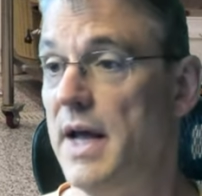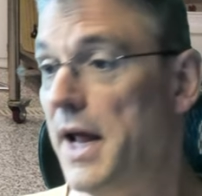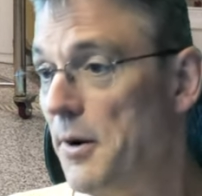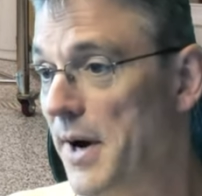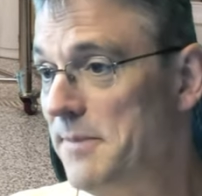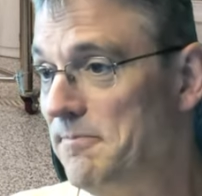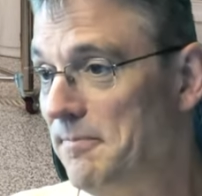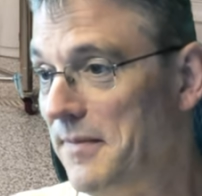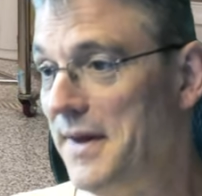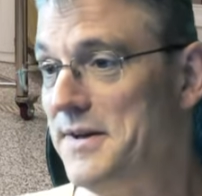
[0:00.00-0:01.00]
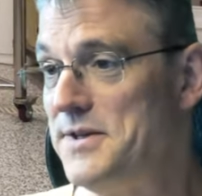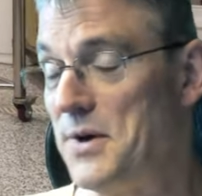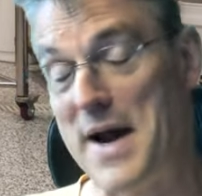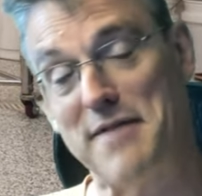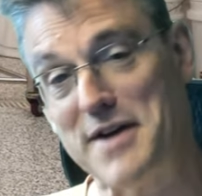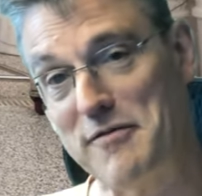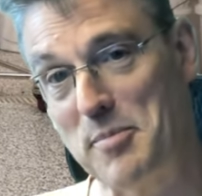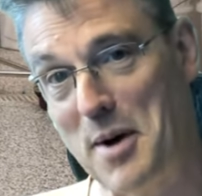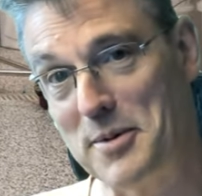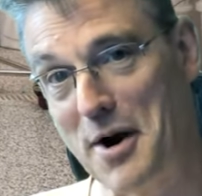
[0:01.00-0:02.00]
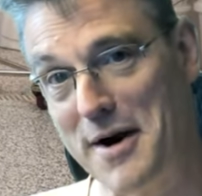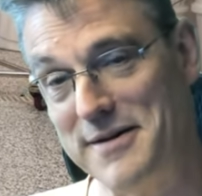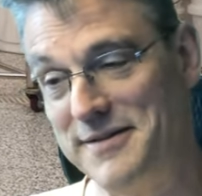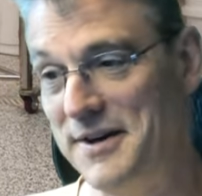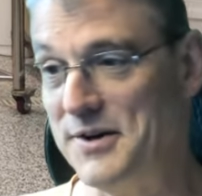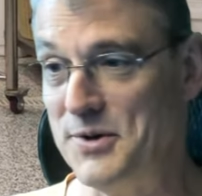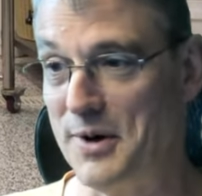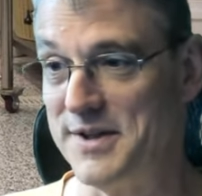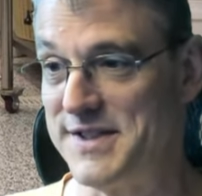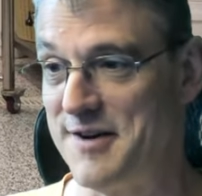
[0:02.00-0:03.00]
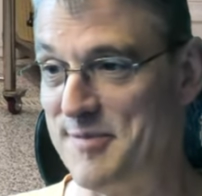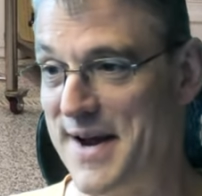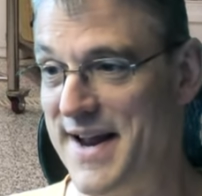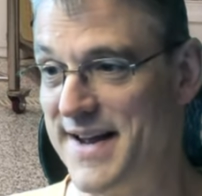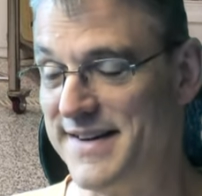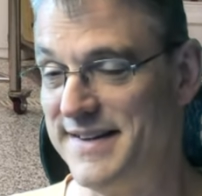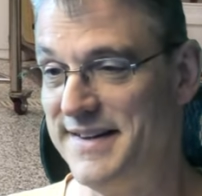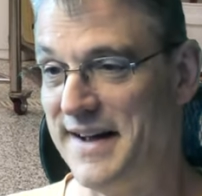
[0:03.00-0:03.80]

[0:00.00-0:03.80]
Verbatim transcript: anyway, don't have to have a pump cart. You can do all the stuff by hand.